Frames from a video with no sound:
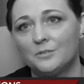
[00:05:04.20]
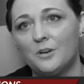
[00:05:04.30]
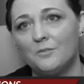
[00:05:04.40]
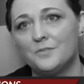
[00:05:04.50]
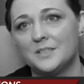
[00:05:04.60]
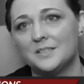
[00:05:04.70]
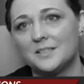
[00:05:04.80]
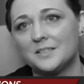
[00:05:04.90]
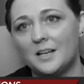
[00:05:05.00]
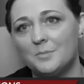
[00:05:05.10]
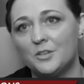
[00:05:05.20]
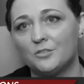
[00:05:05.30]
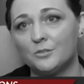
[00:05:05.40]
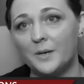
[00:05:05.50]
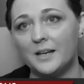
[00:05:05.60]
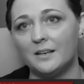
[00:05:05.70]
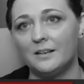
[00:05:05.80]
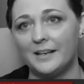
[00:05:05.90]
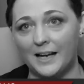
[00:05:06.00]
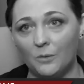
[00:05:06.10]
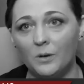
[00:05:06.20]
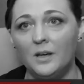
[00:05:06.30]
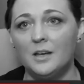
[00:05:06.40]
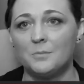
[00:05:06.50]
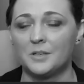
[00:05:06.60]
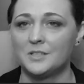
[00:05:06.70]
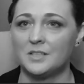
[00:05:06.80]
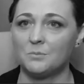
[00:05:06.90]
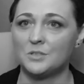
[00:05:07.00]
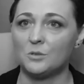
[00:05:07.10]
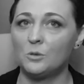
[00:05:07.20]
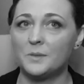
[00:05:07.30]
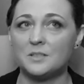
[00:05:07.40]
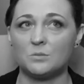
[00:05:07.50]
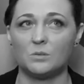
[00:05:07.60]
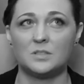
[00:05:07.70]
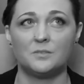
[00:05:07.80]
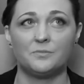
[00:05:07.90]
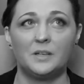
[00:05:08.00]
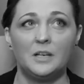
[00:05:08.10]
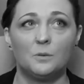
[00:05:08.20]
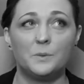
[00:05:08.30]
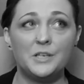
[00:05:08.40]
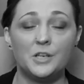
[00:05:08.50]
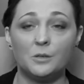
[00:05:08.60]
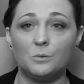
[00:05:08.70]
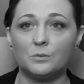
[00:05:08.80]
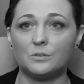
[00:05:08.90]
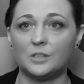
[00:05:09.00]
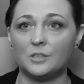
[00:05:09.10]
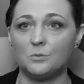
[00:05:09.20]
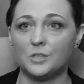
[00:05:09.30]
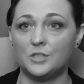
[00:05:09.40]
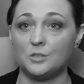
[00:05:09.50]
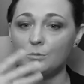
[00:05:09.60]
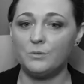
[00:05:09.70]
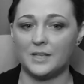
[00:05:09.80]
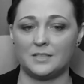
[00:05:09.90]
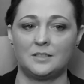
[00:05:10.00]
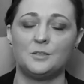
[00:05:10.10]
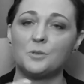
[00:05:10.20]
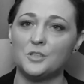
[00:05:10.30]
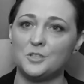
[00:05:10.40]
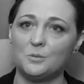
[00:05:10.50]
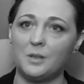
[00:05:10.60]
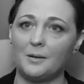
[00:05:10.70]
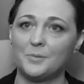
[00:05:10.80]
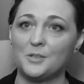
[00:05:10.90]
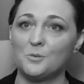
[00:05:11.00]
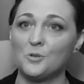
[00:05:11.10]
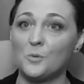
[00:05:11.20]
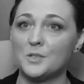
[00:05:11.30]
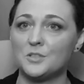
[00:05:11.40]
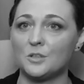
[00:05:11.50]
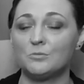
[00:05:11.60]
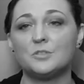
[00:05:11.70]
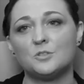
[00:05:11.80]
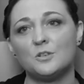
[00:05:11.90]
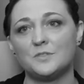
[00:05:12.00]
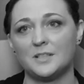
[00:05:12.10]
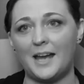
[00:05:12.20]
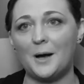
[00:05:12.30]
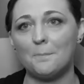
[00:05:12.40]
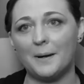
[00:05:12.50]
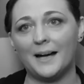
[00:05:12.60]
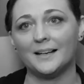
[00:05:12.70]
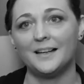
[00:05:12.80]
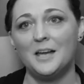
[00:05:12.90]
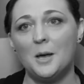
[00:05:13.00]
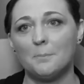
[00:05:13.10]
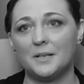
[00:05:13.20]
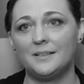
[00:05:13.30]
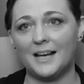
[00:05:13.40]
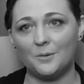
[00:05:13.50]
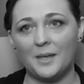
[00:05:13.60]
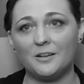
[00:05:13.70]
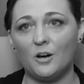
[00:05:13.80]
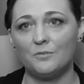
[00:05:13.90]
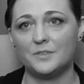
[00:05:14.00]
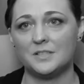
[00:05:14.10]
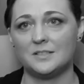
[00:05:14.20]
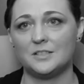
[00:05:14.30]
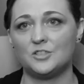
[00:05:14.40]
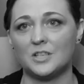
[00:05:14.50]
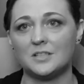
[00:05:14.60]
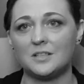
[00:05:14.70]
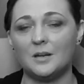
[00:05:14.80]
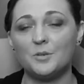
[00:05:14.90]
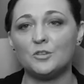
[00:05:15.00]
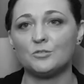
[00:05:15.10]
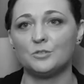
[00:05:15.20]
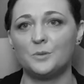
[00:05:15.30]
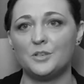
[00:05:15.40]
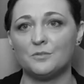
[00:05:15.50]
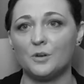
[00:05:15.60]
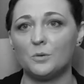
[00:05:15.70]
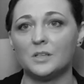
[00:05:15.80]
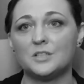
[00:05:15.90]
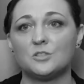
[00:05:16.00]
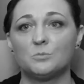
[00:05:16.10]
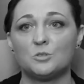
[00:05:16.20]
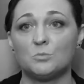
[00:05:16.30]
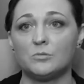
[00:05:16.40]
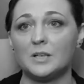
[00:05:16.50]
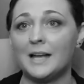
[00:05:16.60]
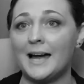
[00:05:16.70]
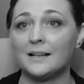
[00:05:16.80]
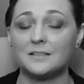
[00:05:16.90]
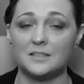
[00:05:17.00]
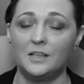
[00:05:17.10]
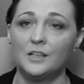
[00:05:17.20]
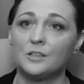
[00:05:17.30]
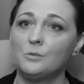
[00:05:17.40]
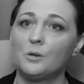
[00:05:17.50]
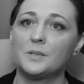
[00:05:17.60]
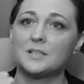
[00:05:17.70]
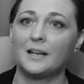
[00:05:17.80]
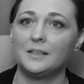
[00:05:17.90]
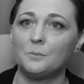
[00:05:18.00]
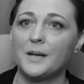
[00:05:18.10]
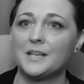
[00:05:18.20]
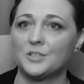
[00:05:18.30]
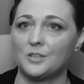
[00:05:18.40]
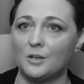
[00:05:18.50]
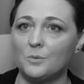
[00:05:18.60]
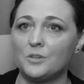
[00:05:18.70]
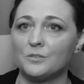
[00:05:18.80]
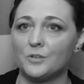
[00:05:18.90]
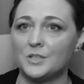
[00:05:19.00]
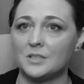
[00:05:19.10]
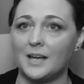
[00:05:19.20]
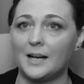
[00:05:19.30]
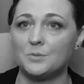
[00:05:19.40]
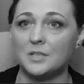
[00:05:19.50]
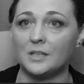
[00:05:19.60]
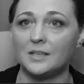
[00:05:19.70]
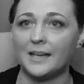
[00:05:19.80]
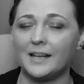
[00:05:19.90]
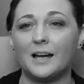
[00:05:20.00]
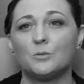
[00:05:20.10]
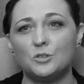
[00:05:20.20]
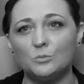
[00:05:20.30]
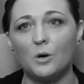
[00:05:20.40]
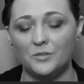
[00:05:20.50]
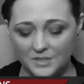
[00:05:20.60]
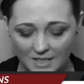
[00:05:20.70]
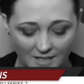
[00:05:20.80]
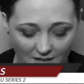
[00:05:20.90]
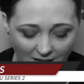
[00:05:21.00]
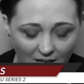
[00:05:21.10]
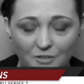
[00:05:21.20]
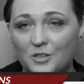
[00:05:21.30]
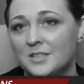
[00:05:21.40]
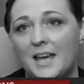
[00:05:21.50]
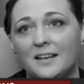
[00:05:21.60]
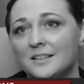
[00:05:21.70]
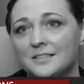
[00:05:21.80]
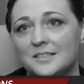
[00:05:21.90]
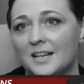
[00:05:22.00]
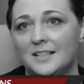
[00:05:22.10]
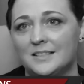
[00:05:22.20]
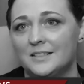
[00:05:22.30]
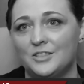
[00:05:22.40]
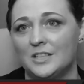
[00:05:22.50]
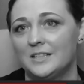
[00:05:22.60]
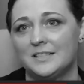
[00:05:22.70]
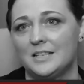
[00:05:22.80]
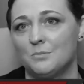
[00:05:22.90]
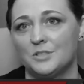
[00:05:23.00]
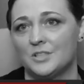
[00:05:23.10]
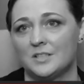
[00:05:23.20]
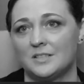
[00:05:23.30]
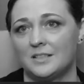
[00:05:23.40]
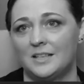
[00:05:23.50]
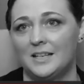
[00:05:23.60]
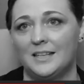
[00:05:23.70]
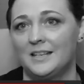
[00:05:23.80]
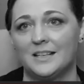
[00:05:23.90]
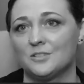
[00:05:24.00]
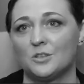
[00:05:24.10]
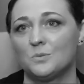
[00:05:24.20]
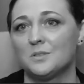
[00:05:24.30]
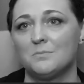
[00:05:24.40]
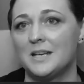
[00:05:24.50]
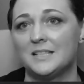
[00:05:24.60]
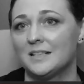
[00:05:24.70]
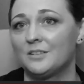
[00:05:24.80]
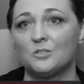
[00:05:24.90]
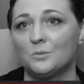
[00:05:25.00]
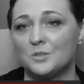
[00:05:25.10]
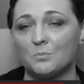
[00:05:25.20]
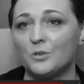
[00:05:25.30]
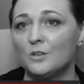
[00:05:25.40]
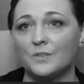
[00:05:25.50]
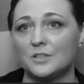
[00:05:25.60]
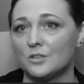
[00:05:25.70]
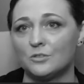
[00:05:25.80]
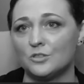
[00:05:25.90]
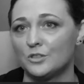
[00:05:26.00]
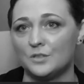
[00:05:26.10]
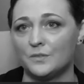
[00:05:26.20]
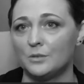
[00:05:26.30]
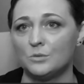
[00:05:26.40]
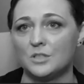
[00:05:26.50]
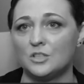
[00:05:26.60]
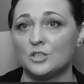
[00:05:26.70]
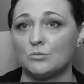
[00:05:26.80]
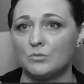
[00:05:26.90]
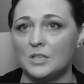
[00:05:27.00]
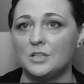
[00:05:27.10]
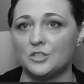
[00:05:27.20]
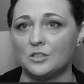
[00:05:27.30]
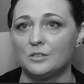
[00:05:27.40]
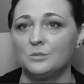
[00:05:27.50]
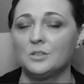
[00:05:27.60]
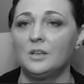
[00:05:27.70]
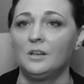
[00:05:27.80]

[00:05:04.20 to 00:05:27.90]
of confidence that's coming through it now, because there was always sort of, we knew that you could do this and you can do that, but you were always so reserved and held back. But now that confidence is just coming through and your vocal is so much more relaxed. You know exactly where to go with your voice and how to get it how you want it. Your technical side and agility was just in that song was amazing. I thought it was the perfect song choice for you because it just really showed